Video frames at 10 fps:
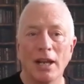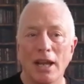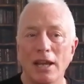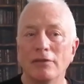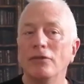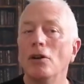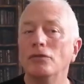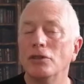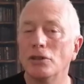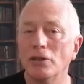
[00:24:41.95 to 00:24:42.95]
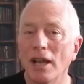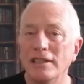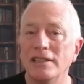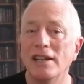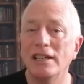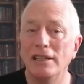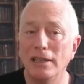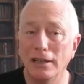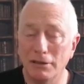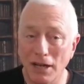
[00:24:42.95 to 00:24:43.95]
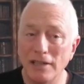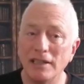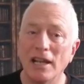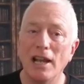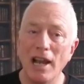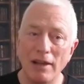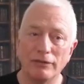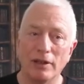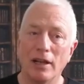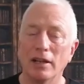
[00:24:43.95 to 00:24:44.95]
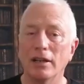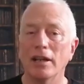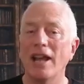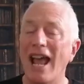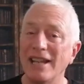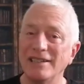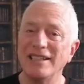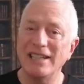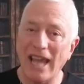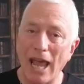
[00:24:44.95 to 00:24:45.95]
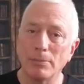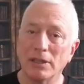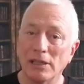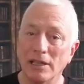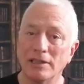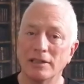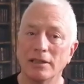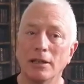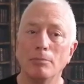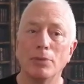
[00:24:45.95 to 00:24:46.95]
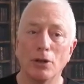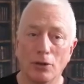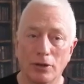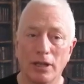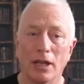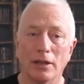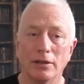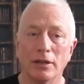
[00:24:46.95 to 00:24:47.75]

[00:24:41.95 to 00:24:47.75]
it involved creating a leveller, a kind of anti-capitalist Pinocchio,